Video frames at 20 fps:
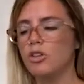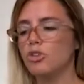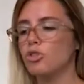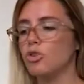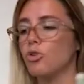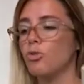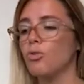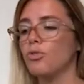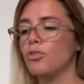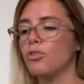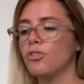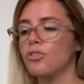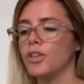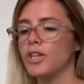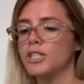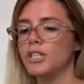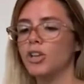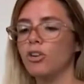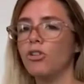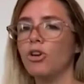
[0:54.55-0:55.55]
So the
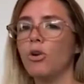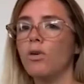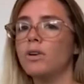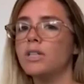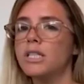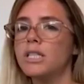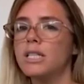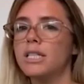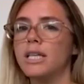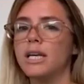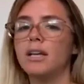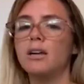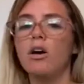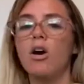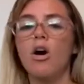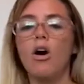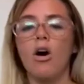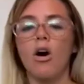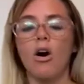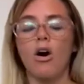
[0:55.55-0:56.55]
things that you're going to
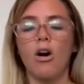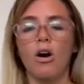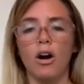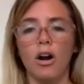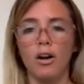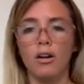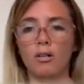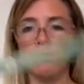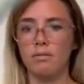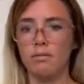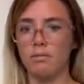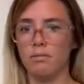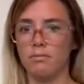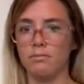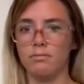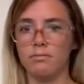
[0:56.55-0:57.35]
need are